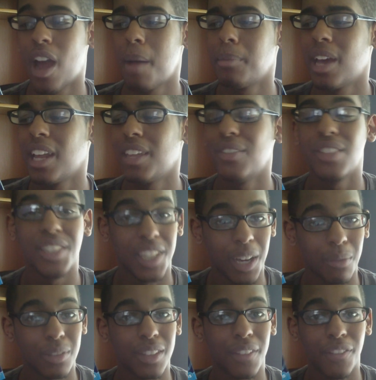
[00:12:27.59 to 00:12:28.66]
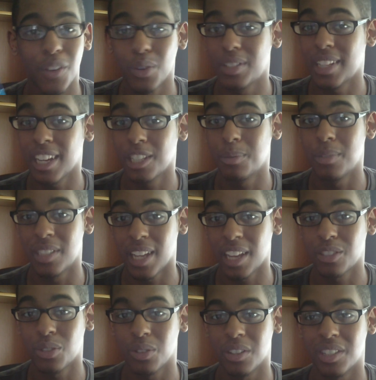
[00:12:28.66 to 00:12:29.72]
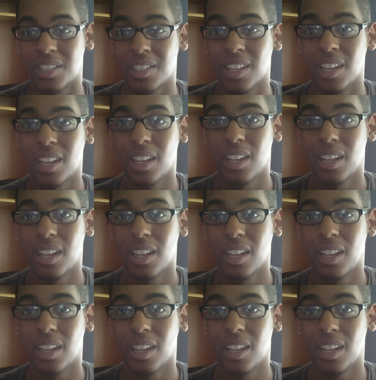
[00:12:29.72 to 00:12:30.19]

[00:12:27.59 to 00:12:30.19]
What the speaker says: I'm not even done with the first X-Men's extras.